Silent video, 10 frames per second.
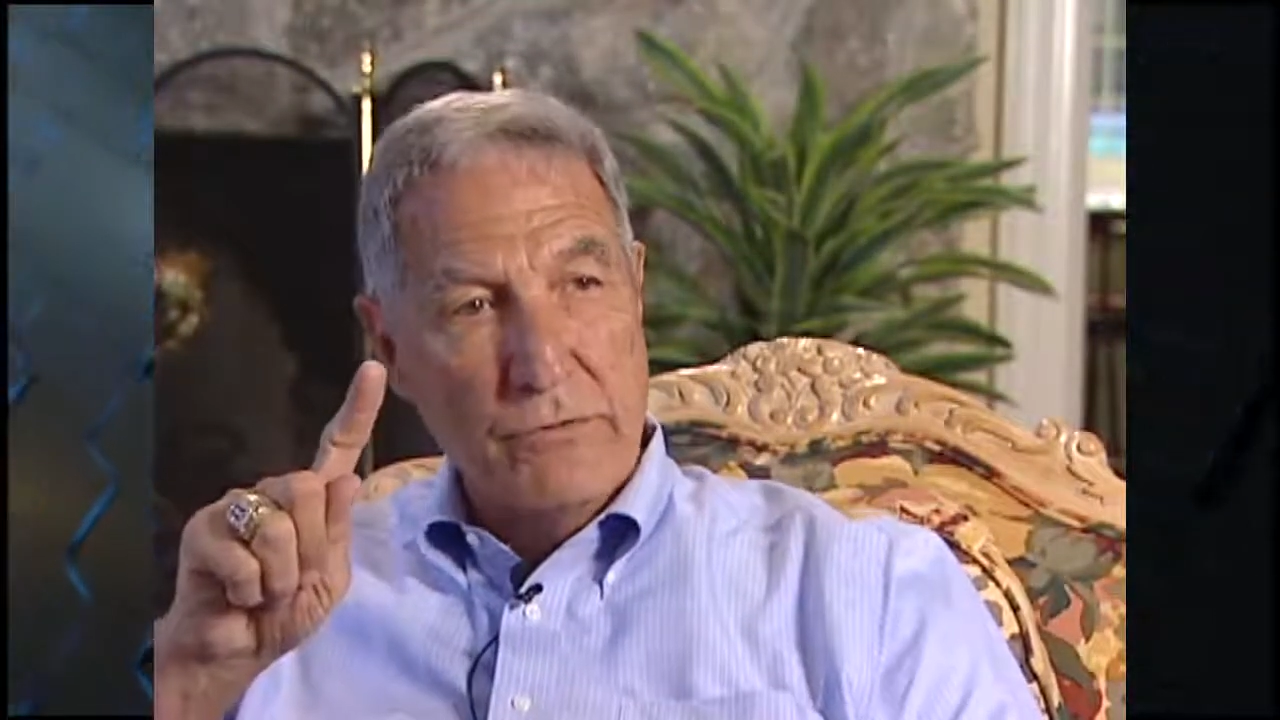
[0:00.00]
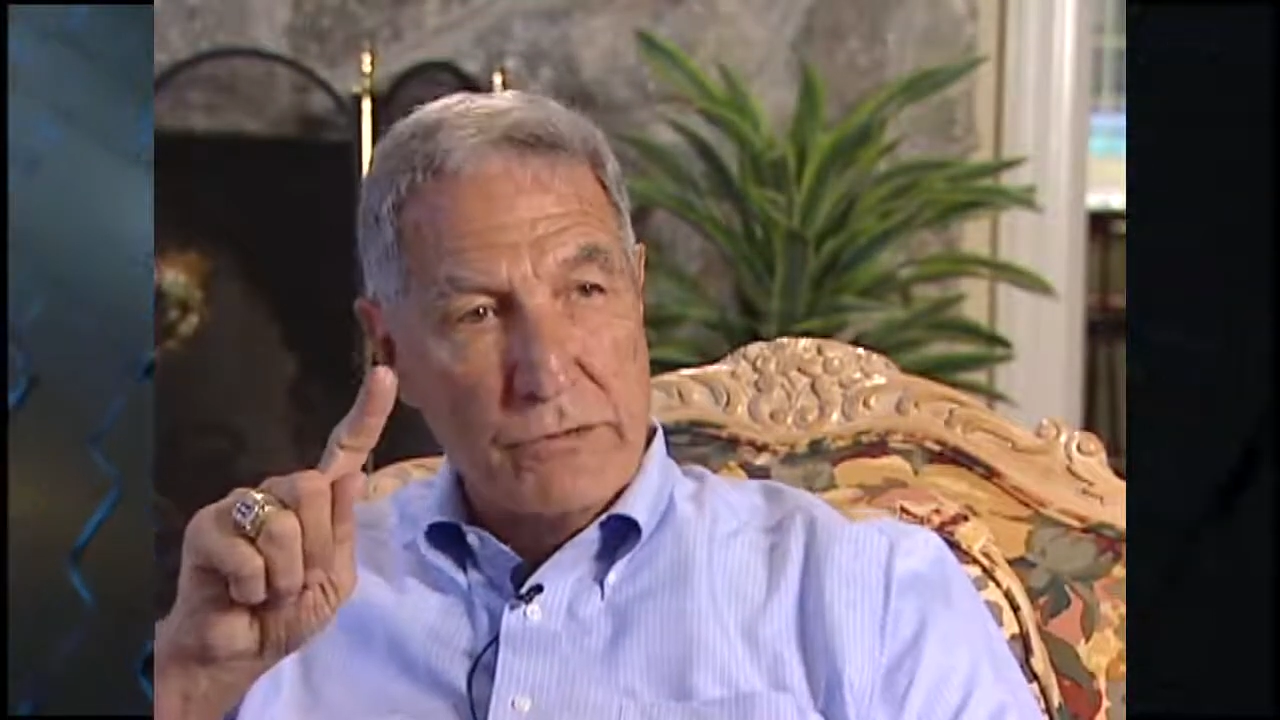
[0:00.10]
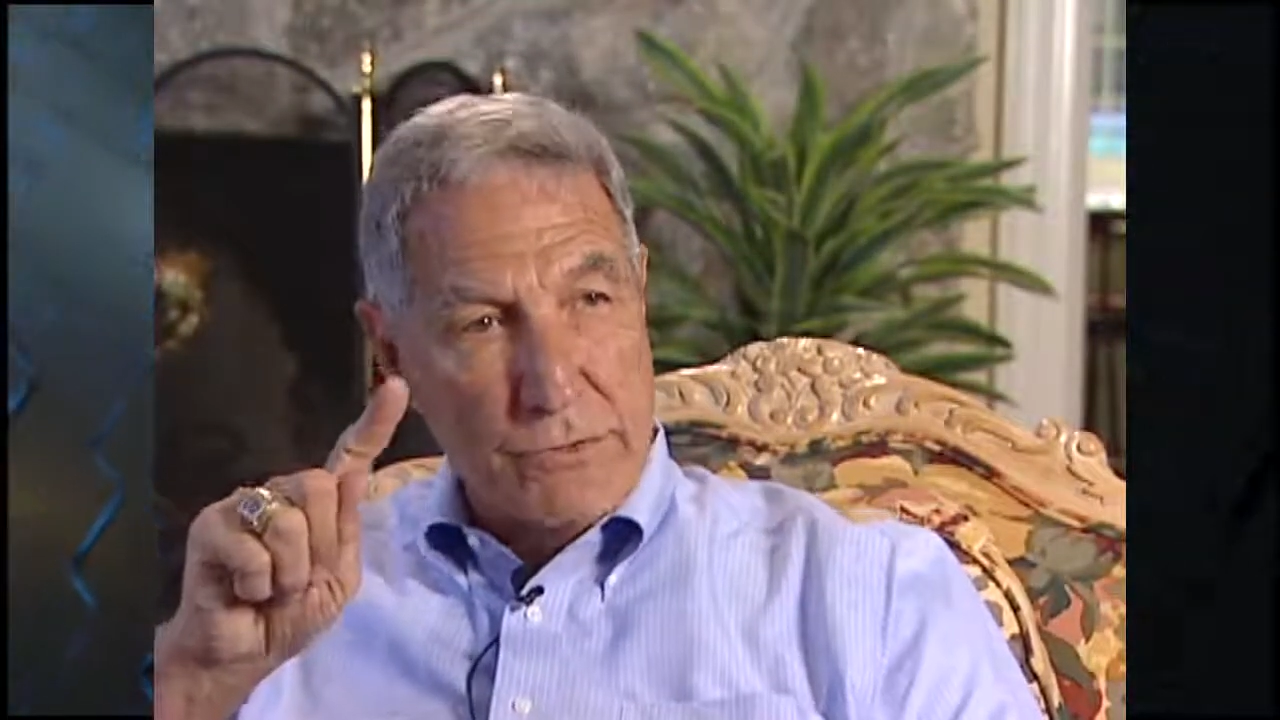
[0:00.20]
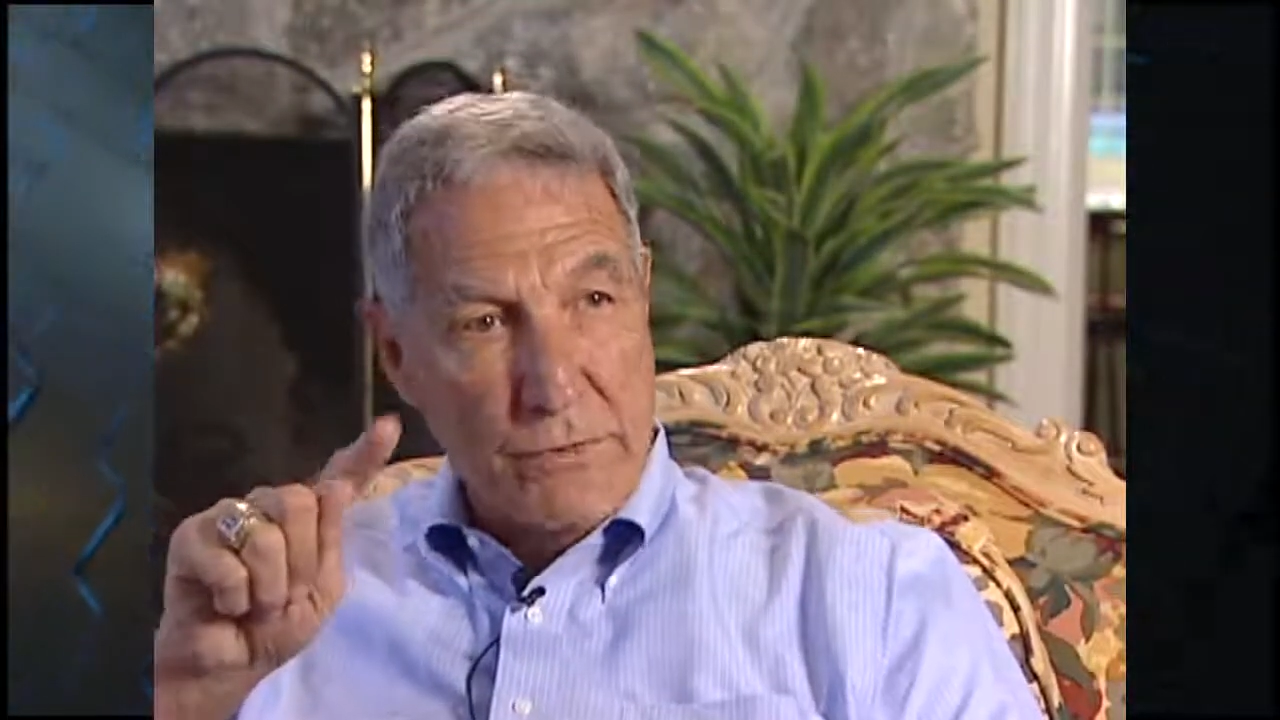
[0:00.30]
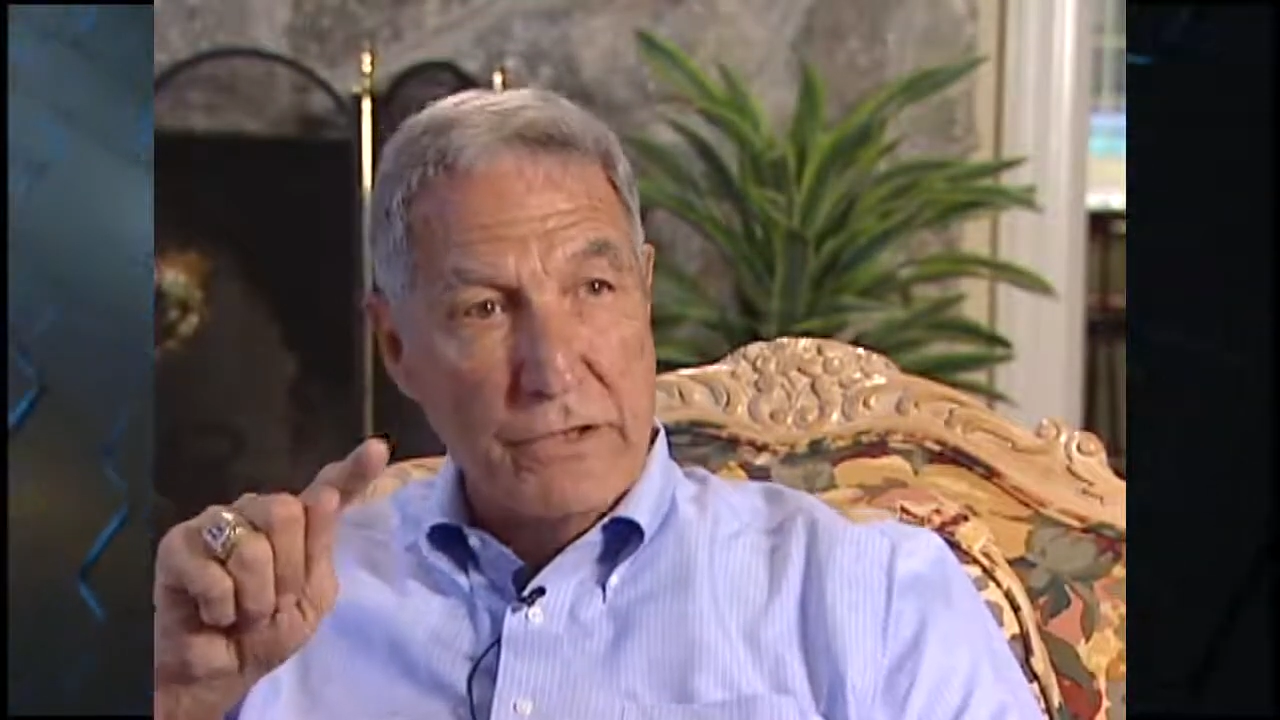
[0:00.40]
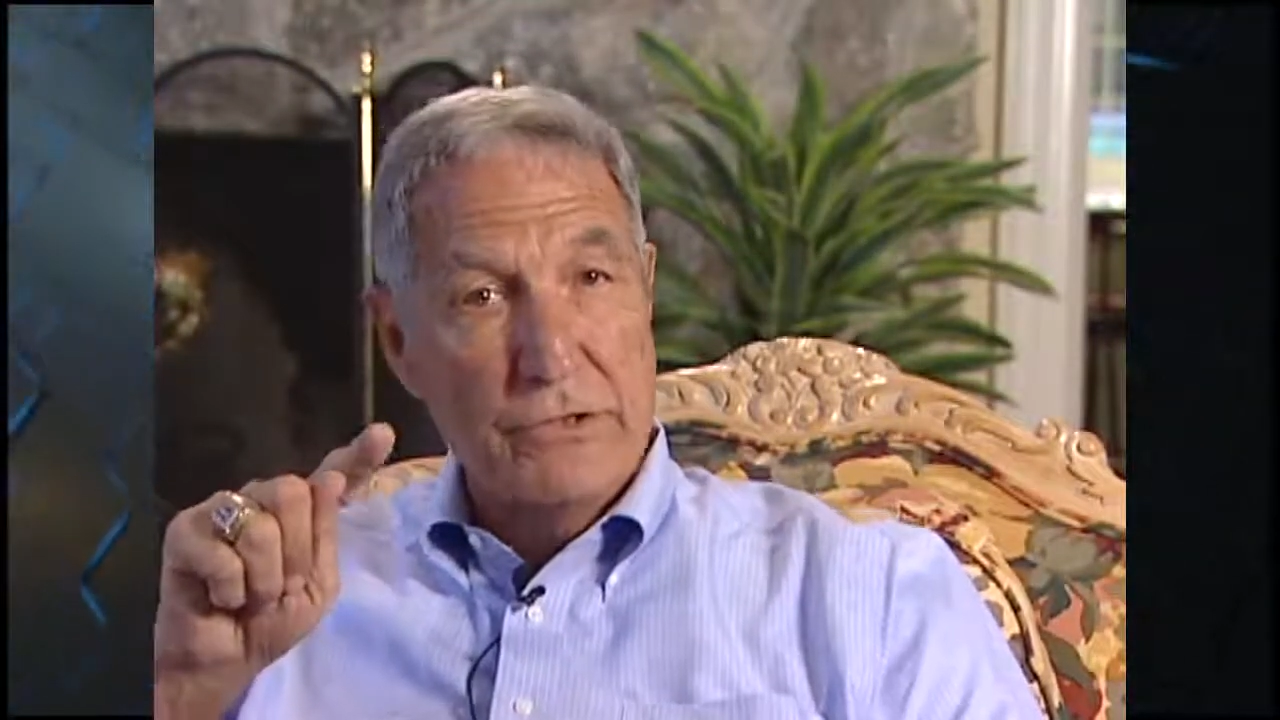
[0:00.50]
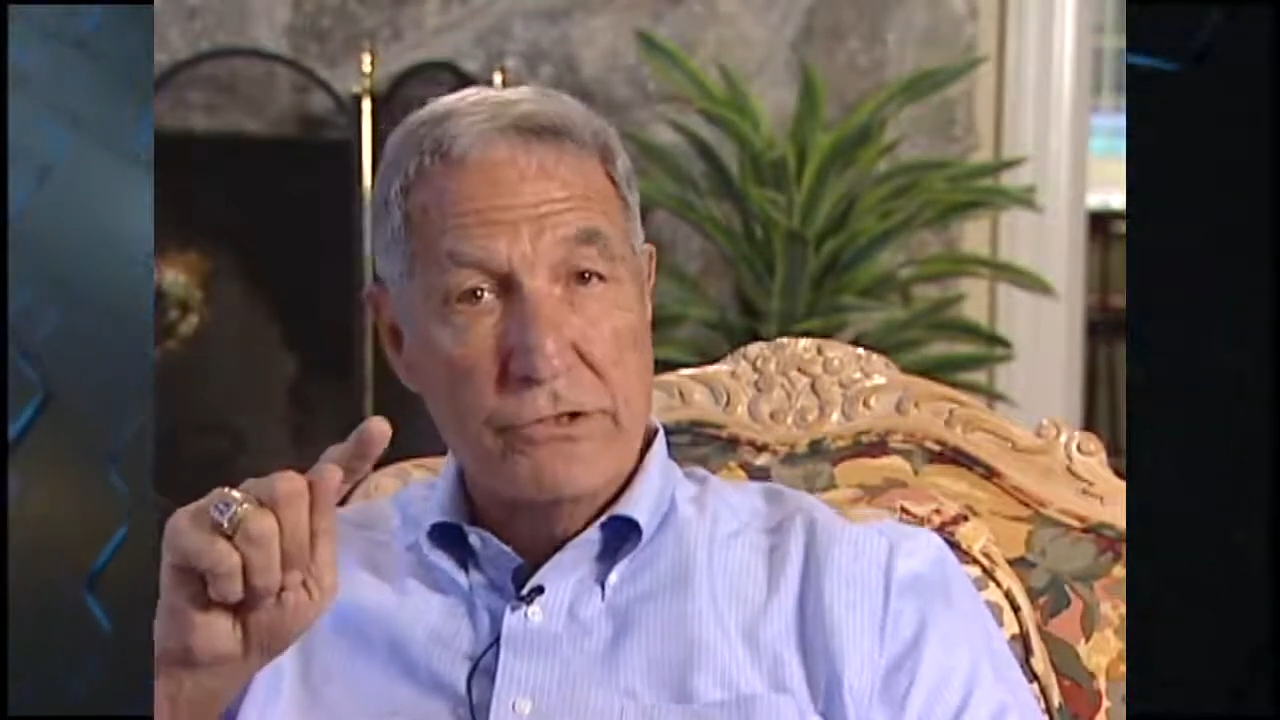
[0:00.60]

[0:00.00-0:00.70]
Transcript: would spend